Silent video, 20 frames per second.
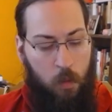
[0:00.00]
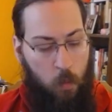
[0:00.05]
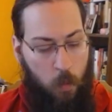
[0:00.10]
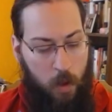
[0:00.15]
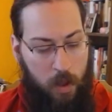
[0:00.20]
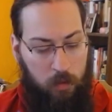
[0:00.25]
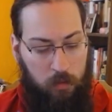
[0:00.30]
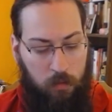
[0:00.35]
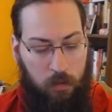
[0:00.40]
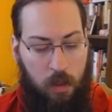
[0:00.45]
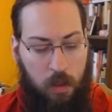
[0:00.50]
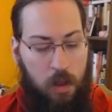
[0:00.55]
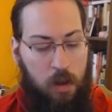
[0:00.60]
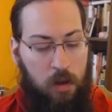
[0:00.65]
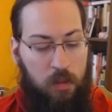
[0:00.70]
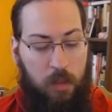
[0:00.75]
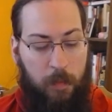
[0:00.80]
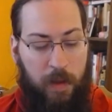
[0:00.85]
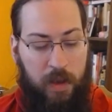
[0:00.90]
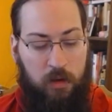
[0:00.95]
Well,
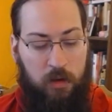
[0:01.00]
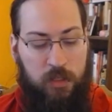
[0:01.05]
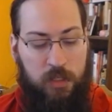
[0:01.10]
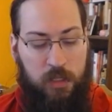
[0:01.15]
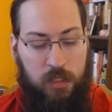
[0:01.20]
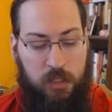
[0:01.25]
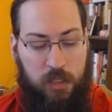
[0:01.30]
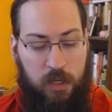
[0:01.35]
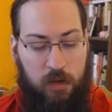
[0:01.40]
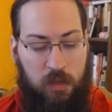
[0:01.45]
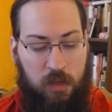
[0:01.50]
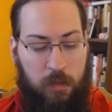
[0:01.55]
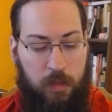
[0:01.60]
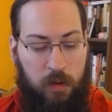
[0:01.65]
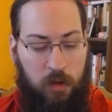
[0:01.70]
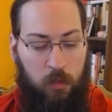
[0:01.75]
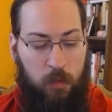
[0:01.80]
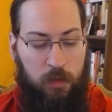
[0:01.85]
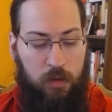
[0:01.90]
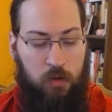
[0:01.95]
the banker sits there in the
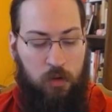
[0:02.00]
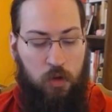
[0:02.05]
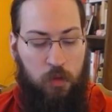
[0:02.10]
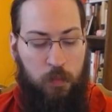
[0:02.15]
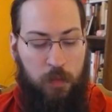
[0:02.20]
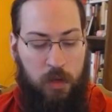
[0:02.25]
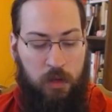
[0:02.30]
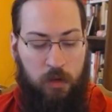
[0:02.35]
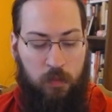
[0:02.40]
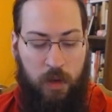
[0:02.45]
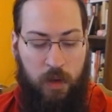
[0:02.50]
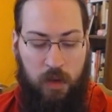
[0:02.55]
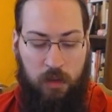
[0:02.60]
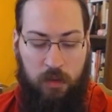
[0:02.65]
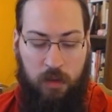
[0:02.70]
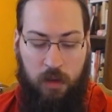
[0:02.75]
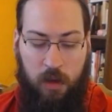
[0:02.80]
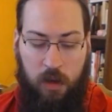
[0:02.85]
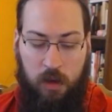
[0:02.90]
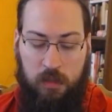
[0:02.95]
middle with a croupier to rake
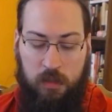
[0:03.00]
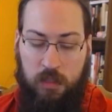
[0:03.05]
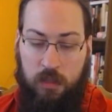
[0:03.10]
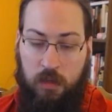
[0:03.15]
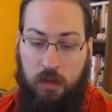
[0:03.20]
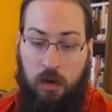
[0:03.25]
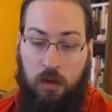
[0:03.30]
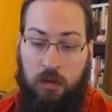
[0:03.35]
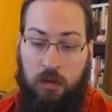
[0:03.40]
in the cards and